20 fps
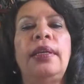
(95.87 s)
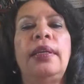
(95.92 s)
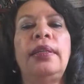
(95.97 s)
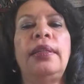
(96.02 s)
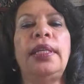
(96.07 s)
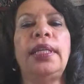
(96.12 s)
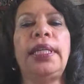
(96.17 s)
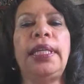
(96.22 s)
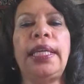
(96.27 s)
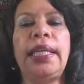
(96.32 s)

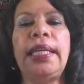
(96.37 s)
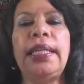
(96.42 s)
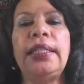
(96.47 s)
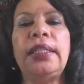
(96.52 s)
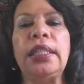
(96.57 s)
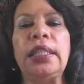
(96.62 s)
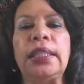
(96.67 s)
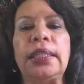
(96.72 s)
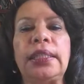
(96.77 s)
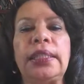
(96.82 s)
the key
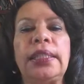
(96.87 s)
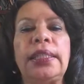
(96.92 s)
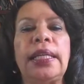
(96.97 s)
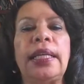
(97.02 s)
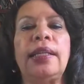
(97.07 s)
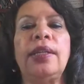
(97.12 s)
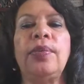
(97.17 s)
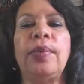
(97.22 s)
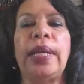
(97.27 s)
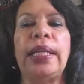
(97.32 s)
to
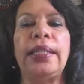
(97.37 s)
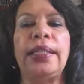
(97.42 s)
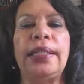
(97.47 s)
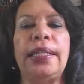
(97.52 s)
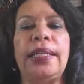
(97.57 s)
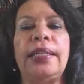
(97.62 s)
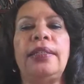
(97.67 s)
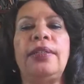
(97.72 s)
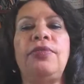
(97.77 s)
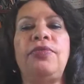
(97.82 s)
accelerating
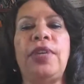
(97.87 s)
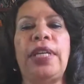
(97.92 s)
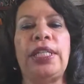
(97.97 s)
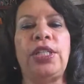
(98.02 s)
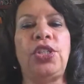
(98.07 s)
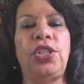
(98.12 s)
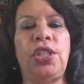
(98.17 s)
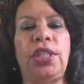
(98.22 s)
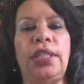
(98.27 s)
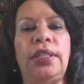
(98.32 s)

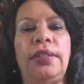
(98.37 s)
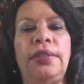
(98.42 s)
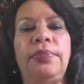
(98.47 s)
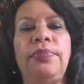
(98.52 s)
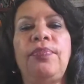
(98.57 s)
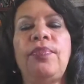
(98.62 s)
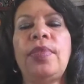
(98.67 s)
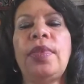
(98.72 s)
innovation,